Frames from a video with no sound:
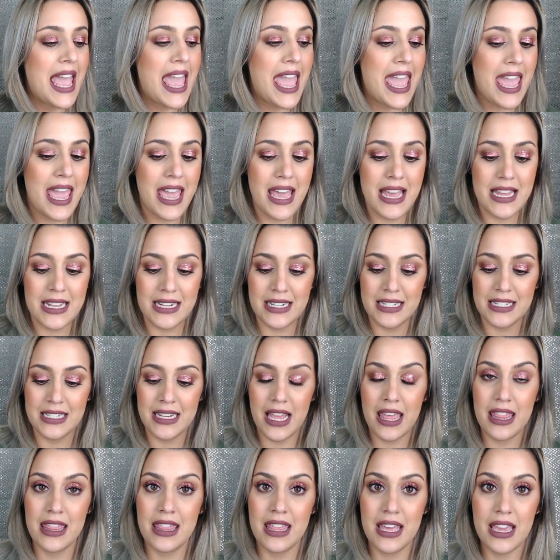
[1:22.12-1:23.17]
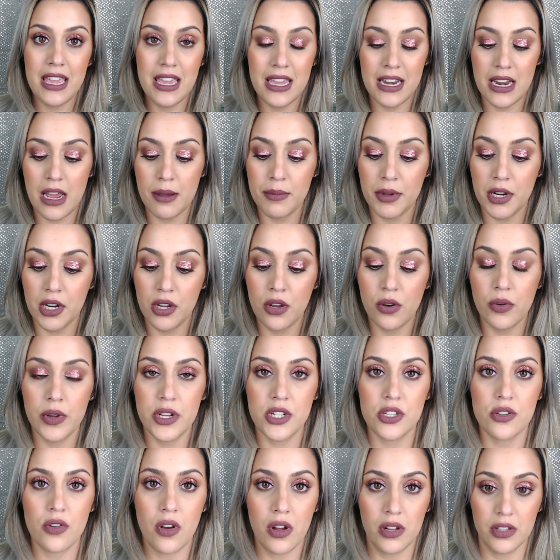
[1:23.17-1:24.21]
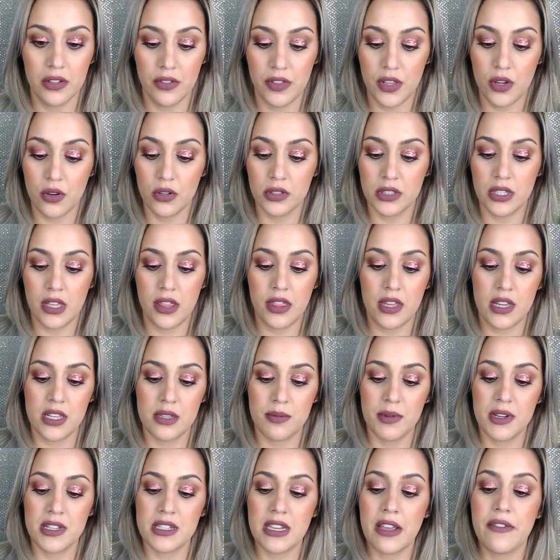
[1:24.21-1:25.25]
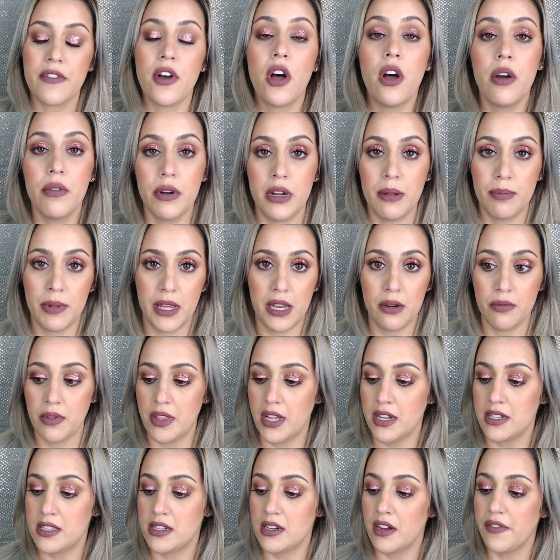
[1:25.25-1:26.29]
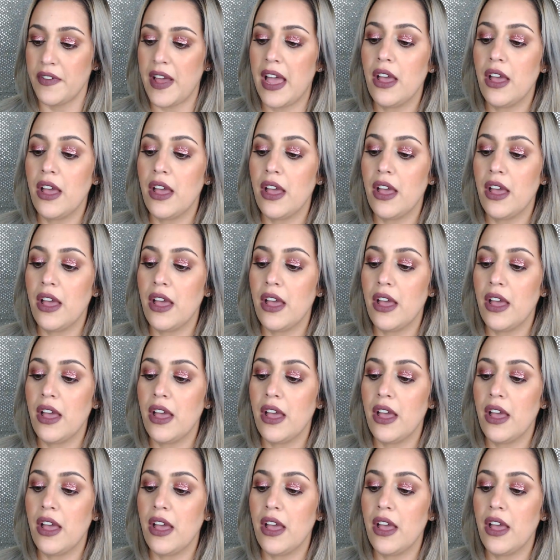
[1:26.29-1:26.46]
And then I'm going to go into all of the Ulta things because I've already played with that stuff.